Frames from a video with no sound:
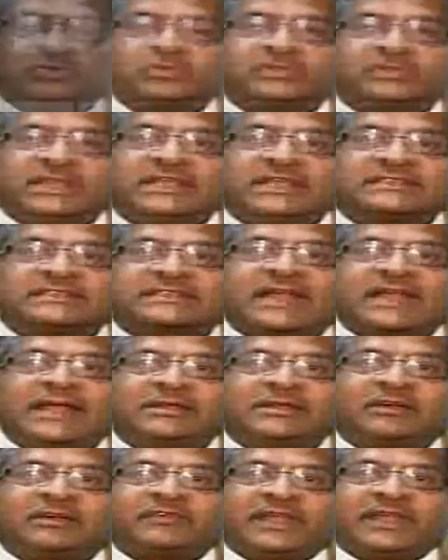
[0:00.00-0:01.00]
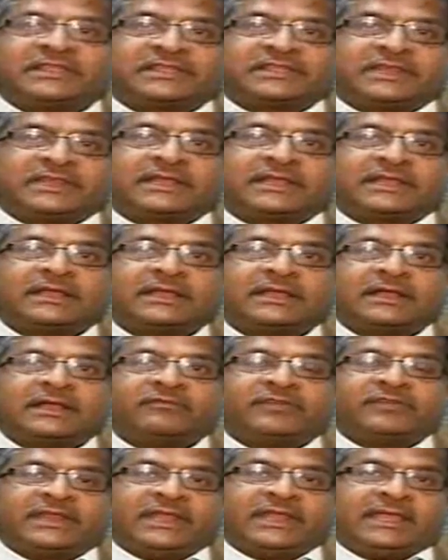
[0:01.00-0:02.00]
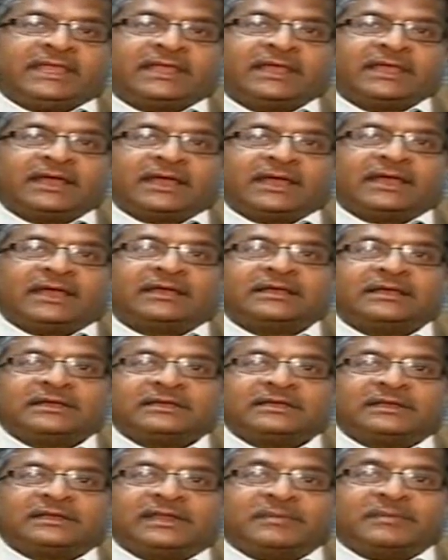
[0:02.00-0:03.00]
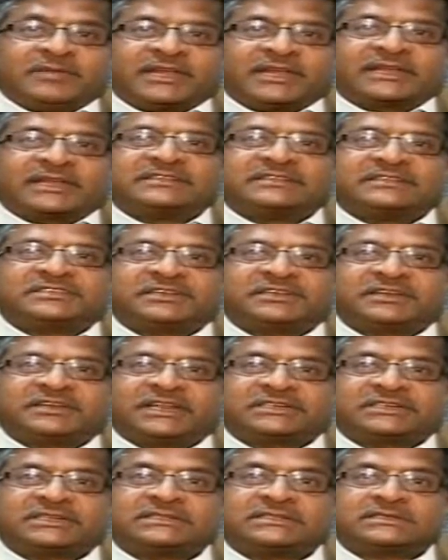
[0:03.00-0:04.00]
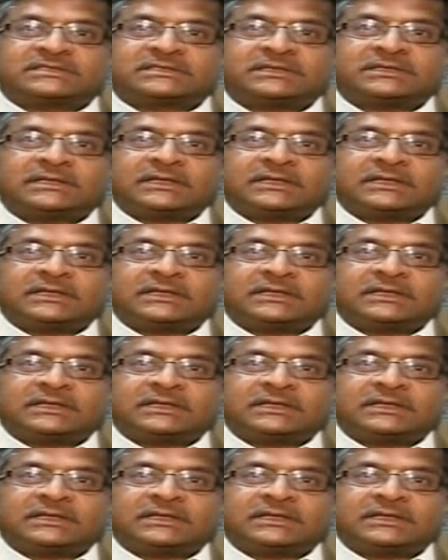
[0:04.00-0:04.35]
to these kind of ethnic, very uh, limited considerations and